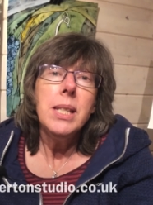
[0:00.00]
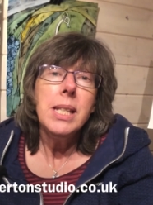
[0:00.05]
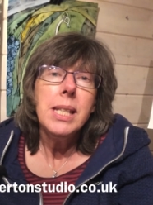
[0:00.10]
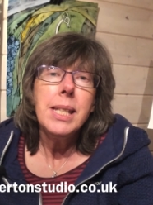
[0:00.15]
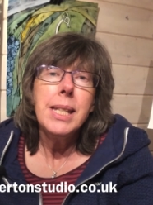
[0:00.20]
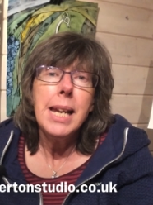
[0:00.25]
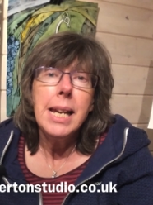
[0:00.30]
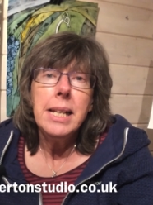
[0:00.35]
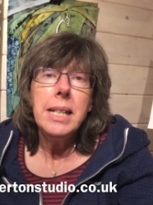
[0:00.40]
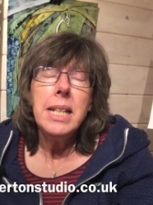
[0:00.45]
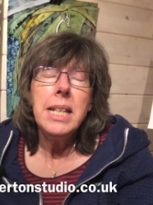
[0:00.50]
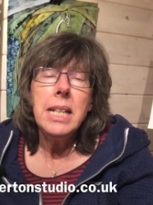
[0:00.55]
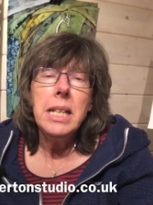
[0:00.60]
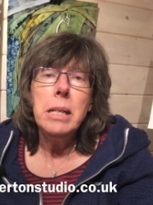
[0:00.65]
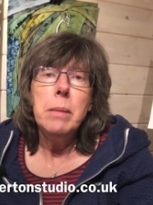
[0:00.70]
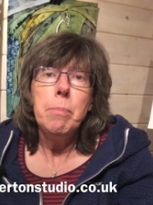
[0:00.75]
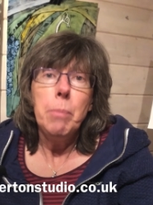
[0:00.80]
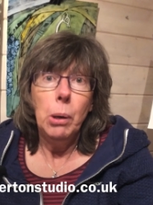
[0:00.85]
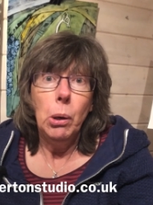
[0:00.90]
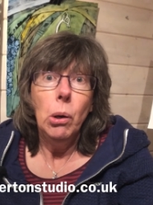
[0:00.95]
this technique in
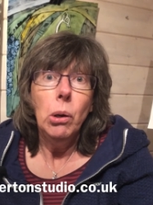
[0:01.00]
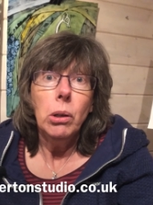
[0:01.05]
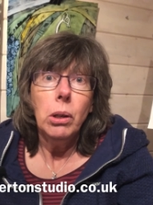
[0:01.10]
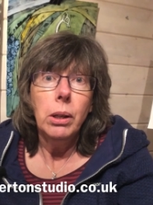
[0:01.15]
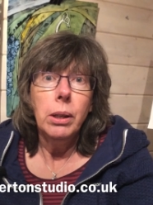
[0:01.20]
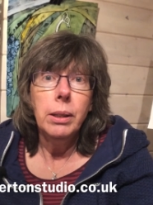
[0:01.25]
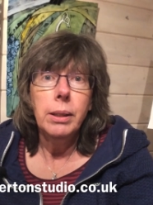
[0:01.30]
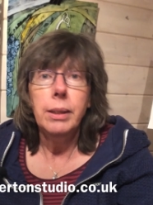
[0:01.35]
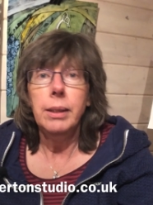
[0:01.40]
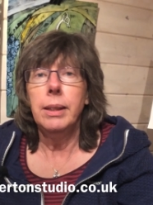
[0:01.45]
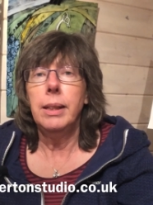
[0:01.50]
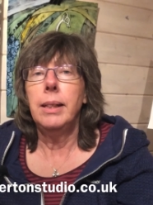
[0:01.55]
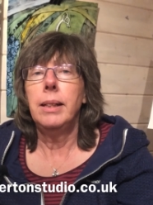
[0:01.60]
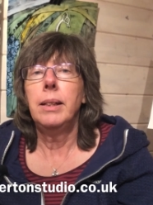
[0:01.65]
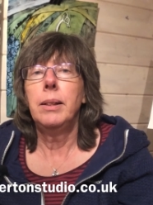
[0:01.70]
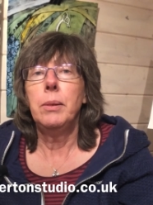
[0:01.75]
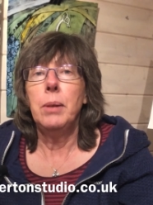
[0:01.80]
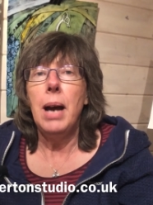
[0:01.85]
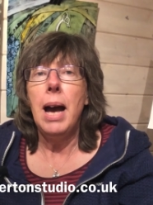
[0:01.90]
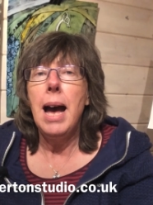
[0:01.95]
a book
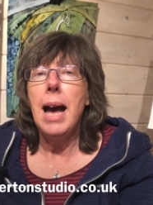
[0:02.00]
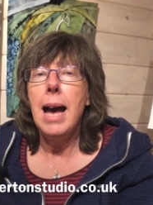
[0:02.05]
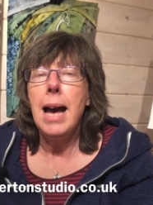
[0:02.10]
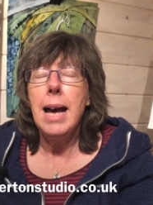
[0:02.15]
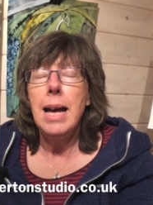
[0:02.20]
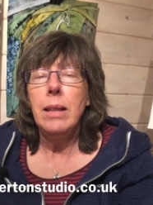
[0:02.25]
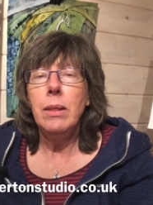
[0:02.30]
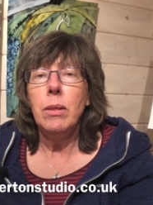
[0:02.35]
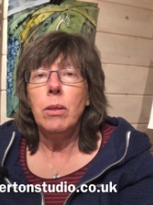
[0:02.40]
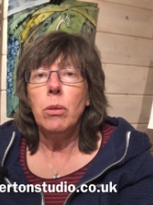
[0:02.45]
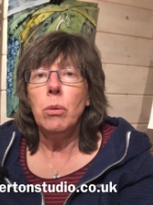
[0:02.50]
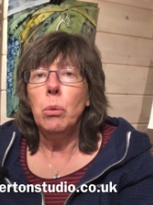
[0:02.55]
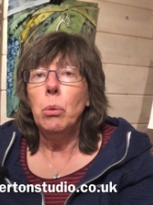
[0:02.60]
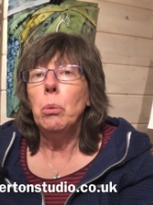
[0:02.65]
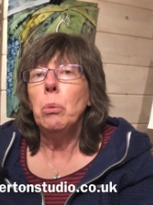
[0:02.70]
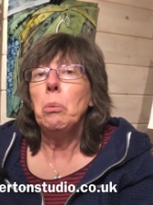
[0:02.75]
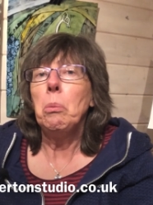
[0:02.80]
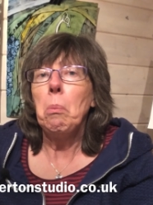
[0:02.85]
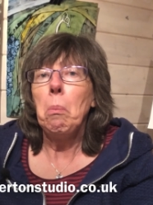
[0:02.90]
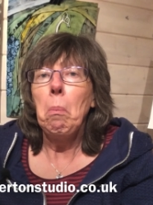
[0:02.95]
and
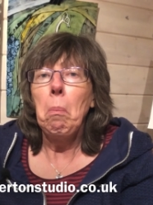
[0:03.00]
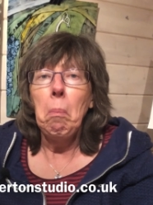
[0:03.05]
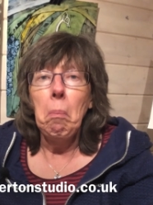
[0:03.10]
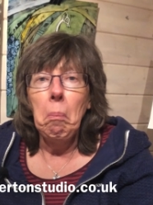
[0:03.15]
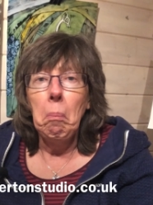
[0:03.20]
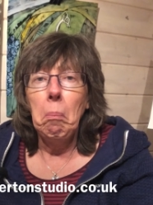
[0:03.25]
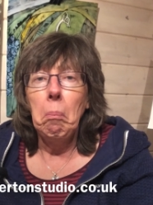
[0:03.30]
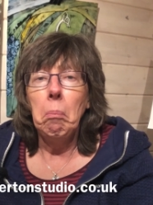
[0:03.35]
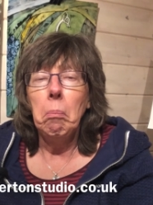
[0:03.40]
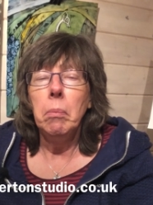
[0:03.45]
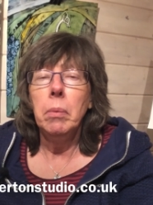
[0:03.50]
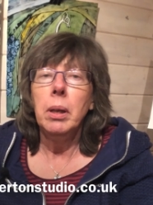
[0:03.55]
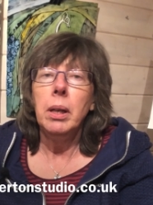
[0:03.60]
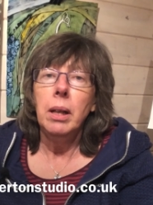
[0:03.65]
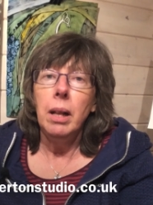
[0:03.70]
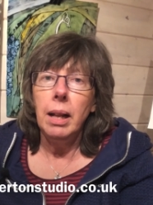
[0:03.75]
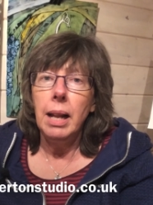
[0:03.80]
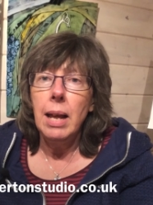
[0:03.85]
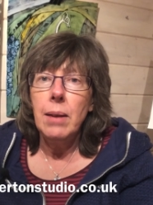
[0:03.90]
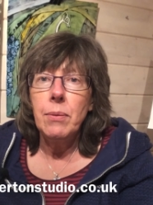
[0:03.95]
thought, hmm,
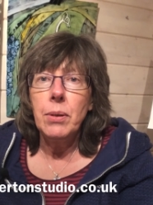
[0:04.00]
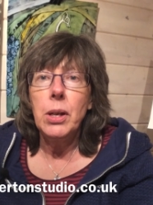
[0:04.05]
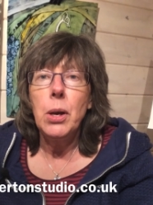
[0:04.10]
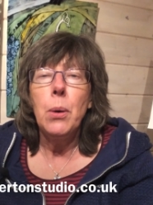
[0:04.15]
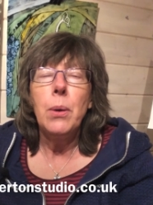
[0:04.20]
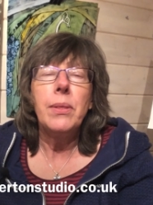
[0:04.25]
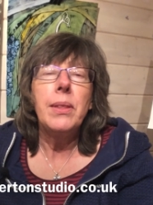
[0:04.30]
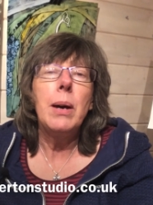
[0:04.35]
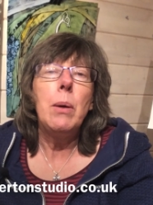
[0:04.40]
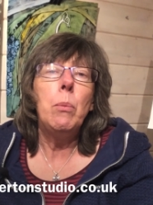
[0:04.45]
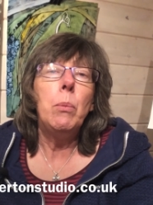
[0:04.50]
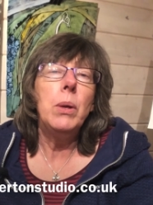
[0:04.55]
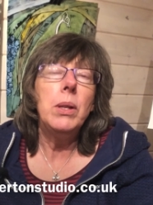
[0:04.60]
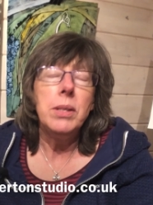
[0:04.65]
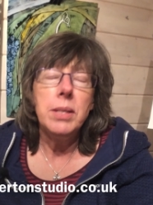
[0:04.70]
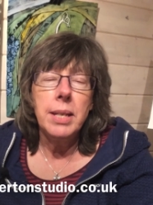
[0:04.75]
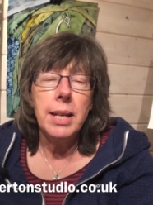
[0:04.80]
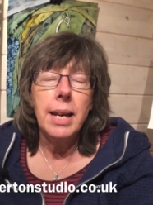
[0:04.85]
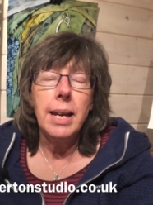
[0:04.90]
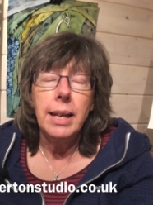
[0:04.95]
I'll have a go at that
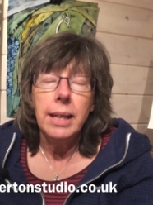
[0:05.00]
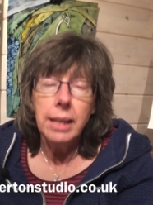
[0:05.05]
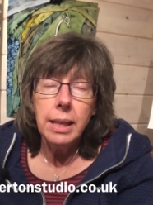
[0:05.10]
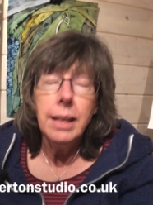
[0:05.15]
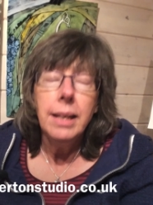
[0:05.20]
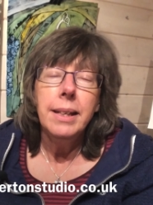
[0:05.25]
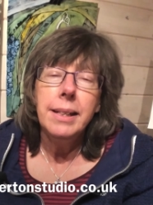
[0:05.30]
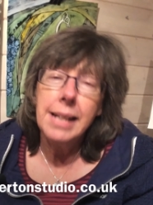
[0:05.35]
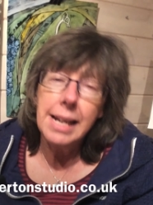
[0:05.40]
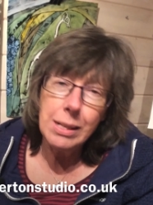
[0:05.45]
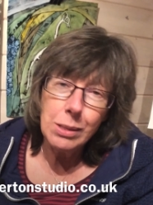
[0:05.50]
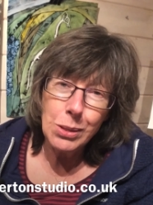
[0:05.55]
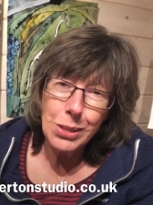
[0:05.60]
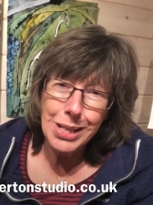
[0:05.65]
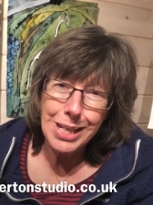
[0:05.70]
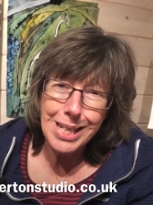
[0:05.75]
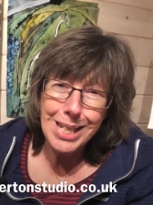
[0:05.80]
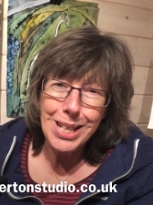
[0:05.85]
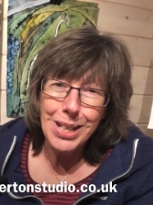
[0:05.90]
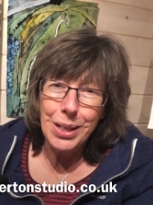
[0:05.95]
one day, now's
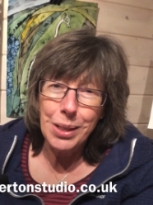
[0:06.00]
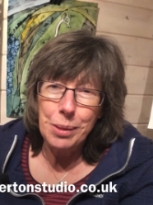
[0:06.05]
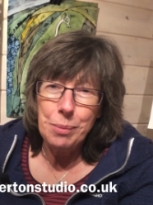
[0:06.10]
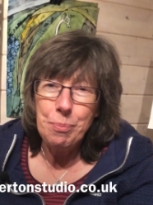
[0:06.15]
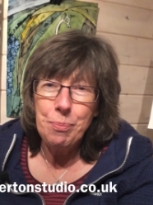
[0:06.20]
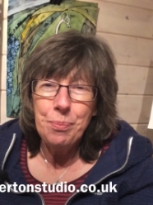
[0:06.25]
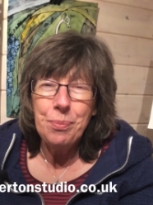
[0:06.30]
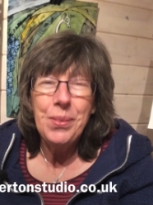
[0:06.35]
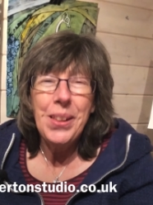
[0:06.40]
the time.